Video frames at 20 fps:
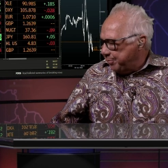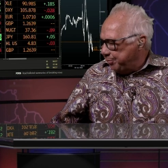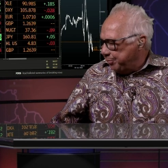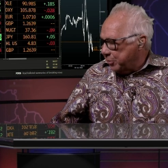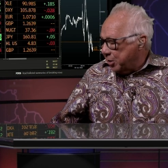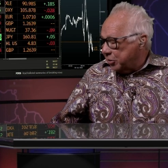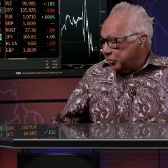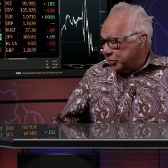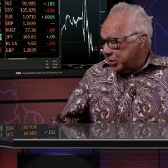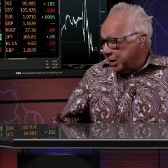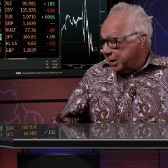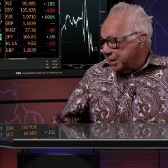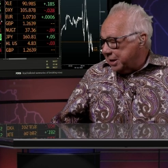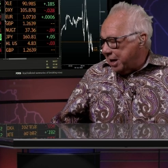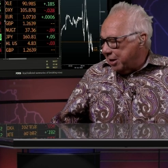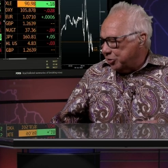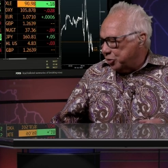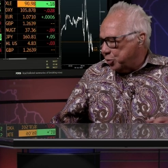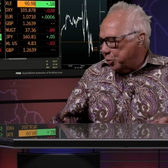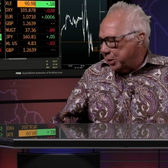no, trading
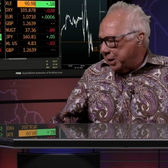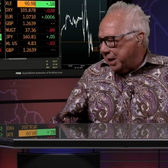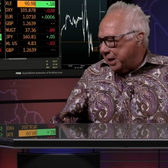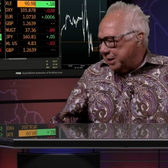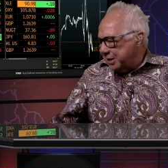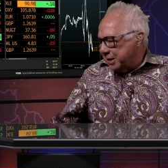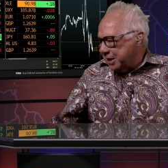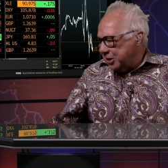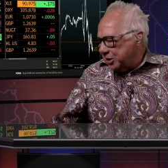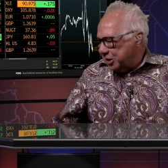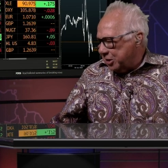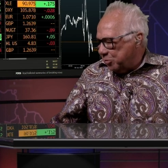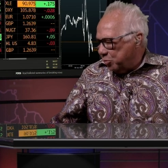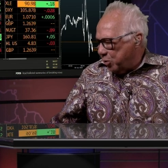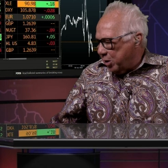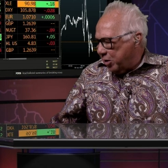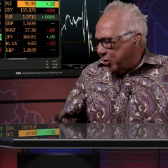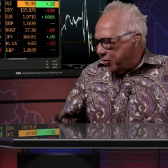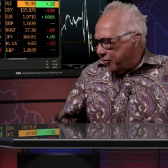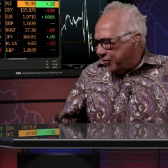down 28 ticks at
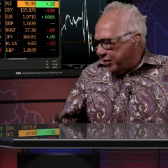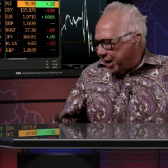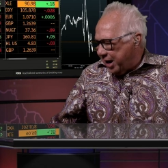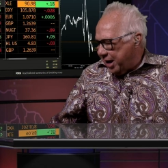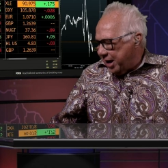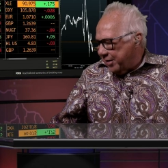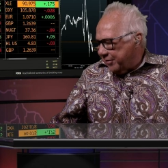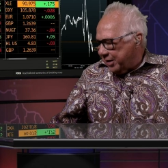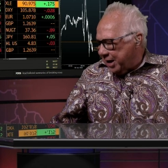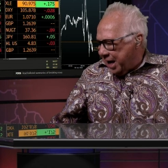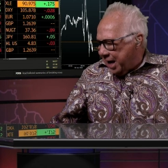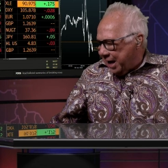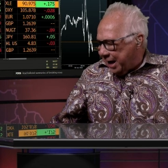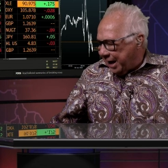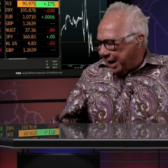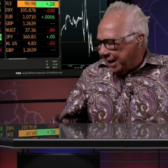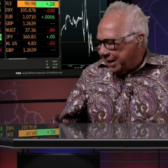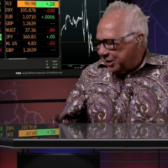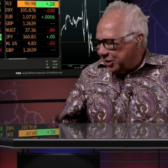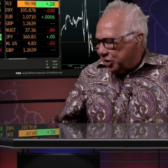
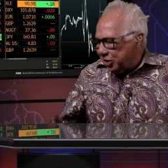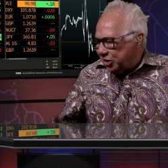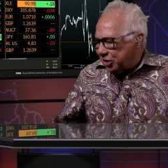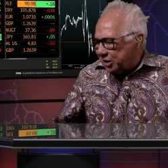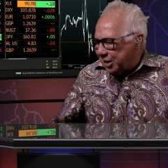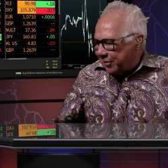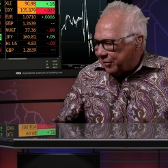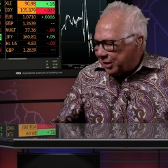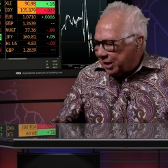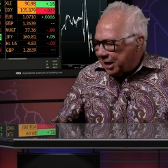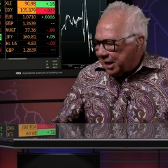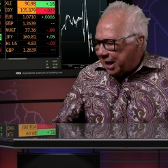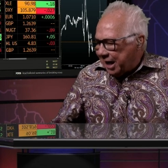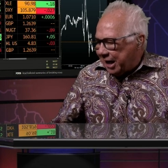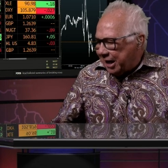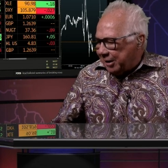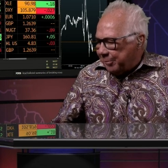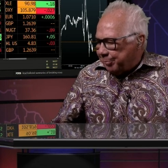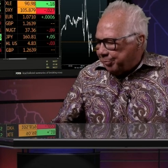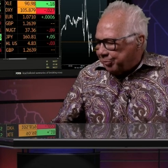
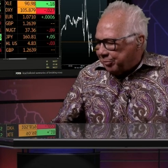105.878.